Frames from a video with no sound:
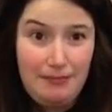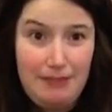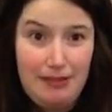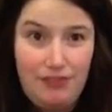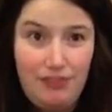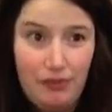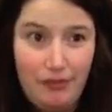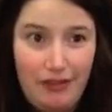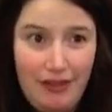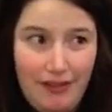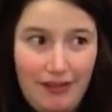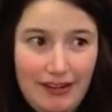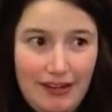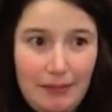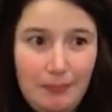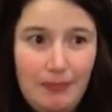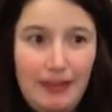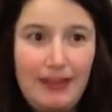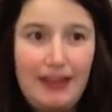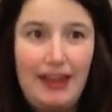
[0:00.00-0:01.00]
at me for wearing
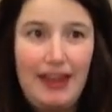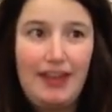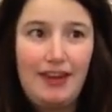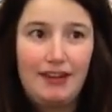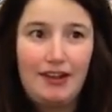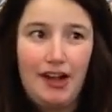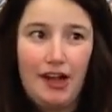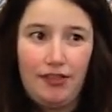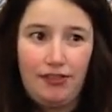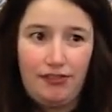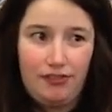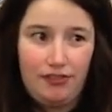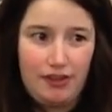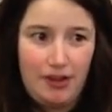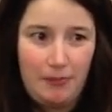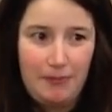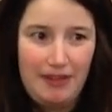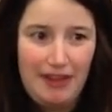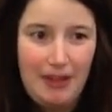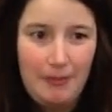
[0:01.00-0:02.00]
them. I had a concert
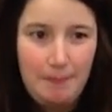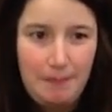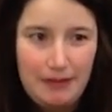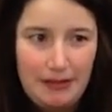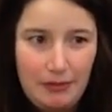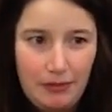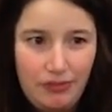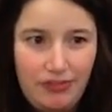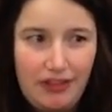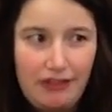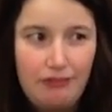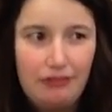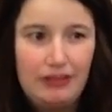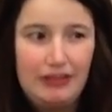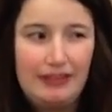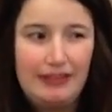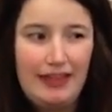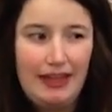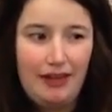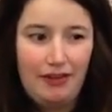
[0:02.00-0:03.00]
coming up, and it was,
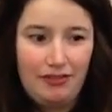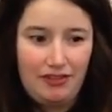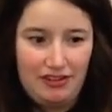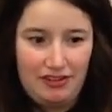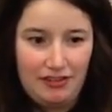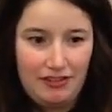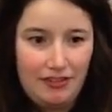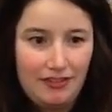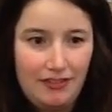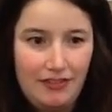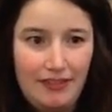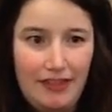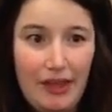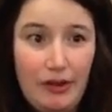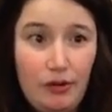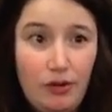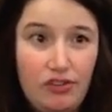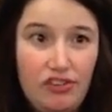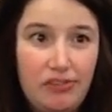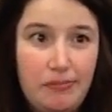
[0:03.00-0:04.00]
really loud, and
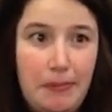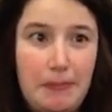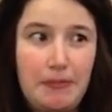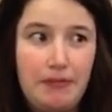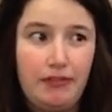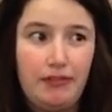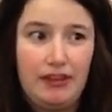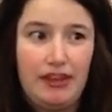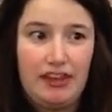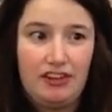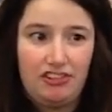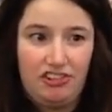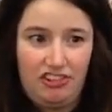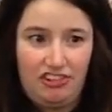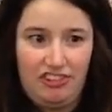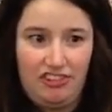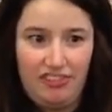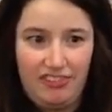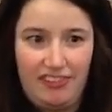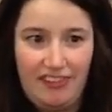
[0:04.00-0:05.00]
loud noises make me really
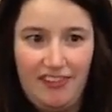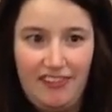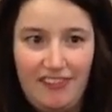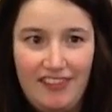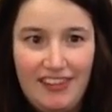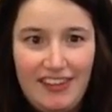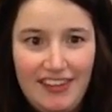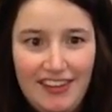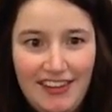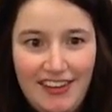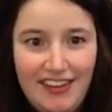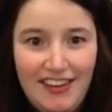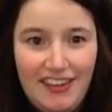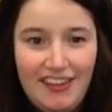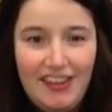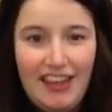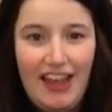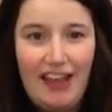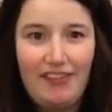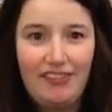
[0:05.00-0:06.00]
anxious, and so
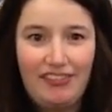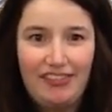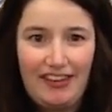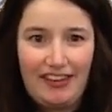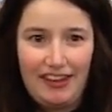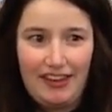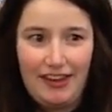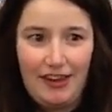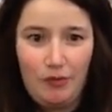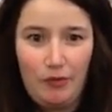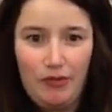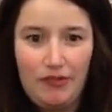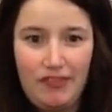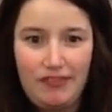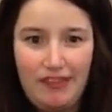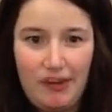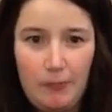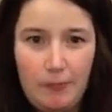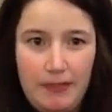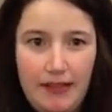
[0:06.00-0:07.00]
I was like, I gotta wear
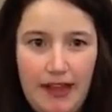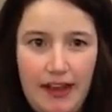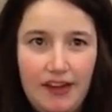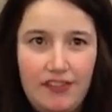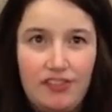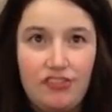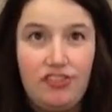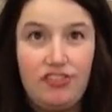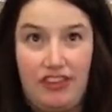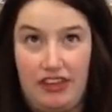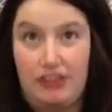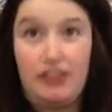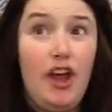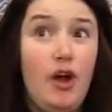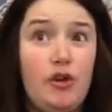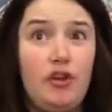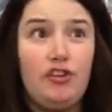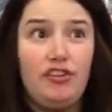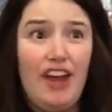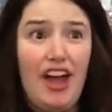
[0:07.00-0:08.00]
these earplugs, and she's like,
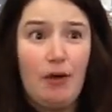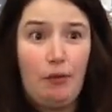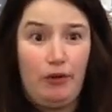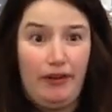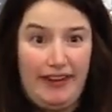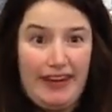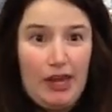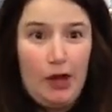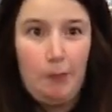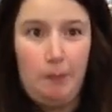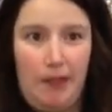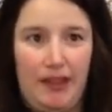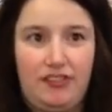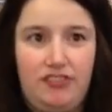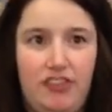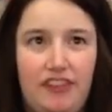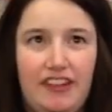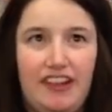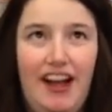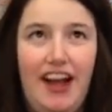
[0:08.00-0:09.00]
no, you're not wearing earplugs
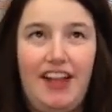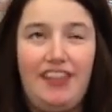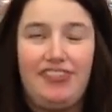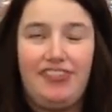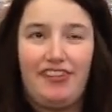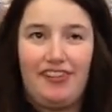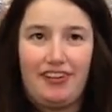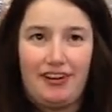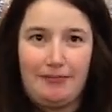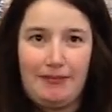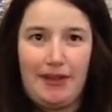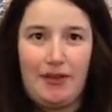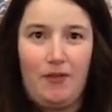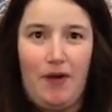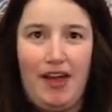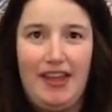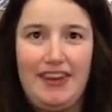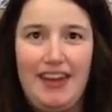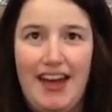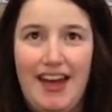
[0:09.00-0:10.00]
to the concert, and I'm like,
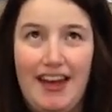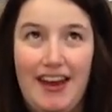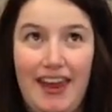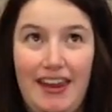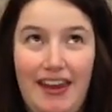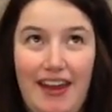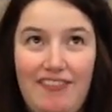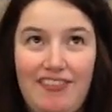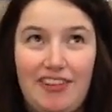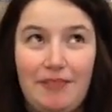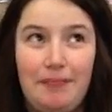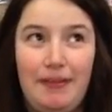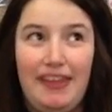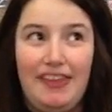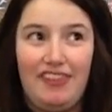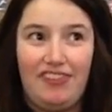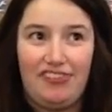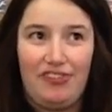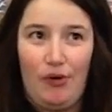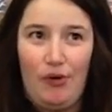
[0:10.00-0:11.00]
why not? I have to play
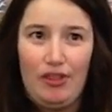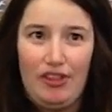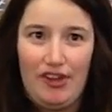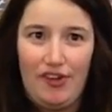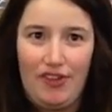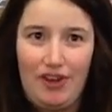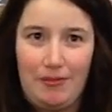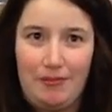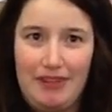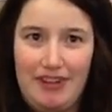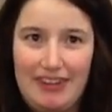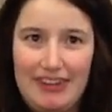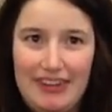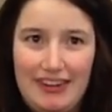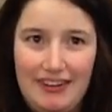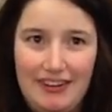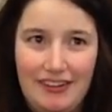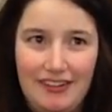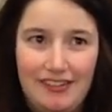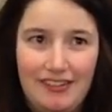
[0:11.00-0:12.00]
the solo, and I'm gonna
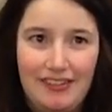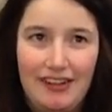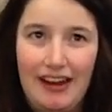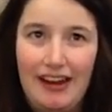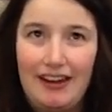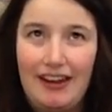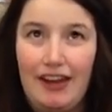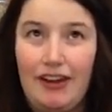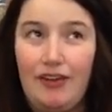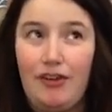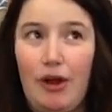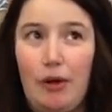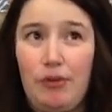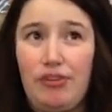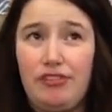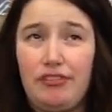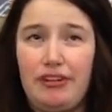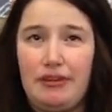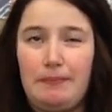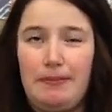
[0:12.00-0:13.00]
I
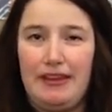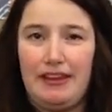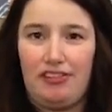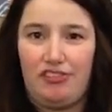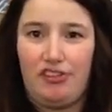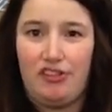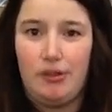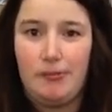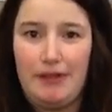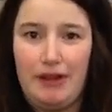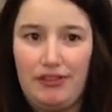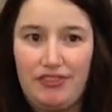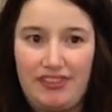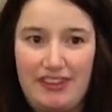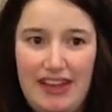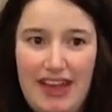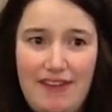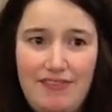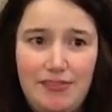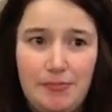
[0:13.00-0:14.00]
wasn't really playing a solo, but I was like,
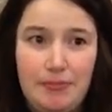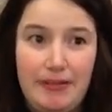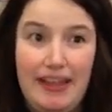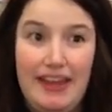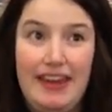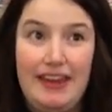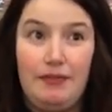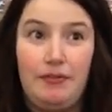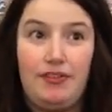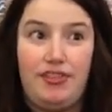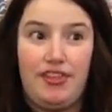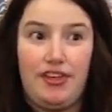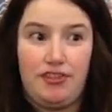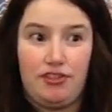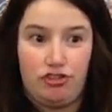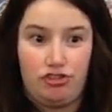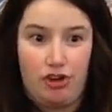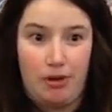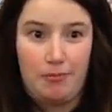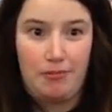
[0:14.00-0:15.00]
I have to play with the
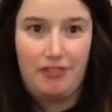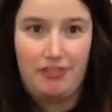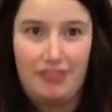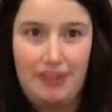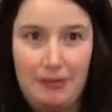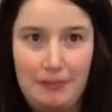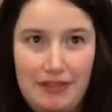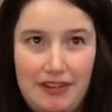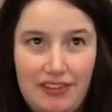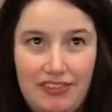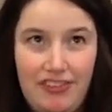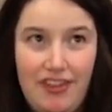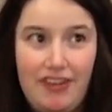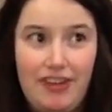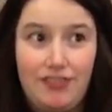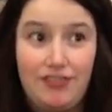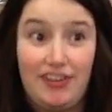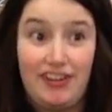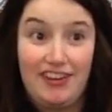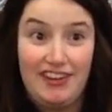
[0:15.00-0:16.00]
other drummers, and I'm gonna suck
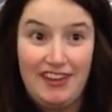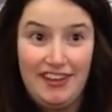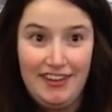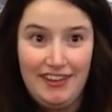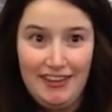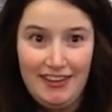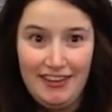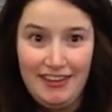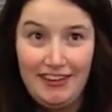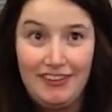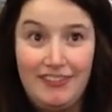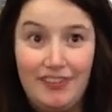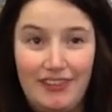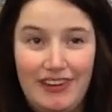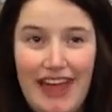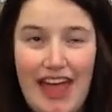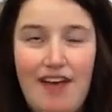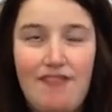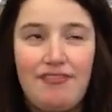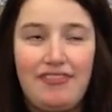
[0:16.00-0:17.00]
if I
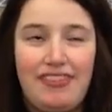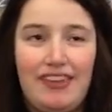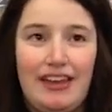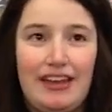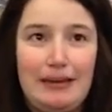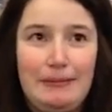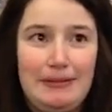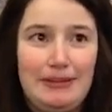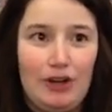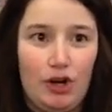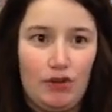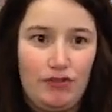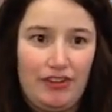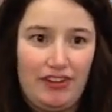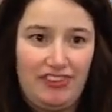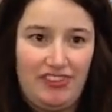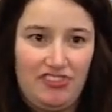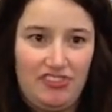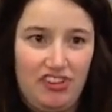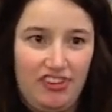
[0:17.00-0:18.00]
don't have them, so I'm gonna be
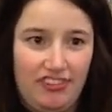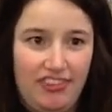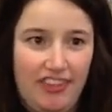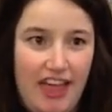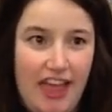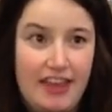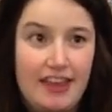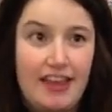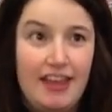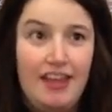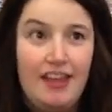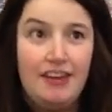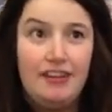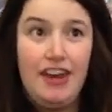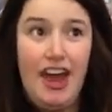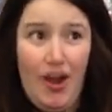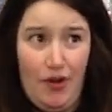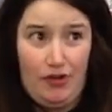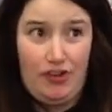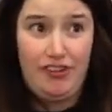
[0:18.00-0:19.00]
nervous, and she's like,
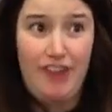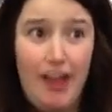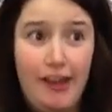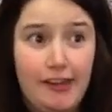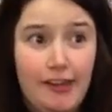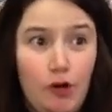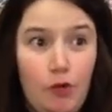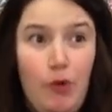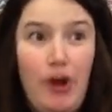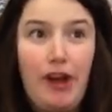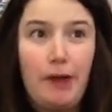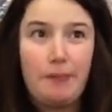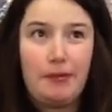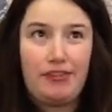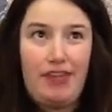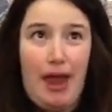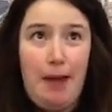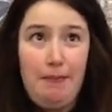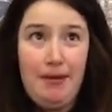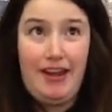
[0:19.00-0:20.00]
no, you're not gonna wear them,
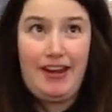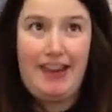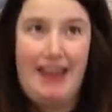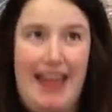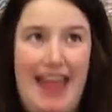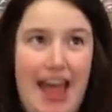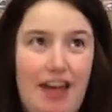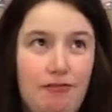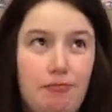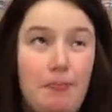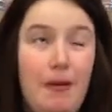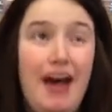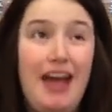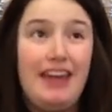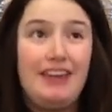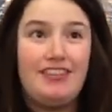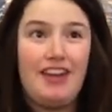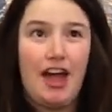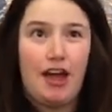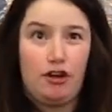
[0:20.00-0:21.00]
because I'm not gonna have my
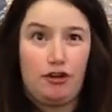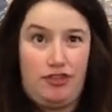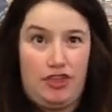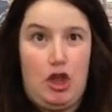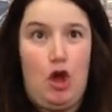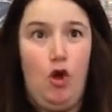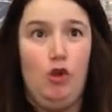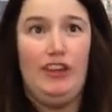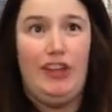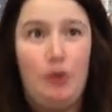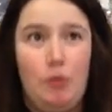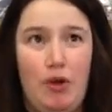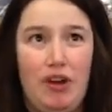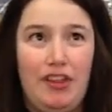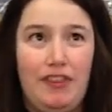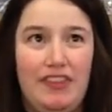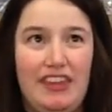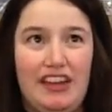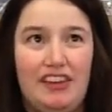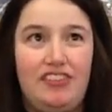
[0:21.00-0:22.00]
daughter, the only one
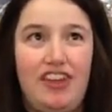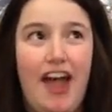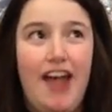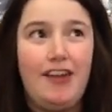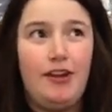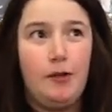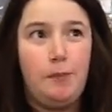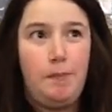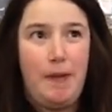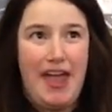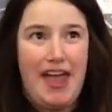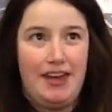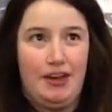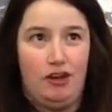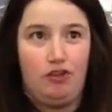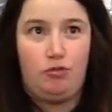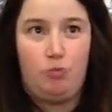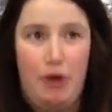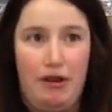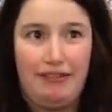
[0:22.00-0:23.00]
in the entire band,
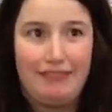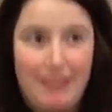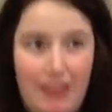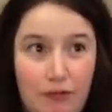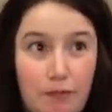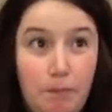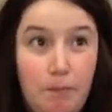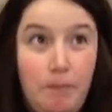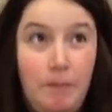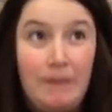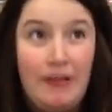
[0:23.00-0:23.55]
who's wearing these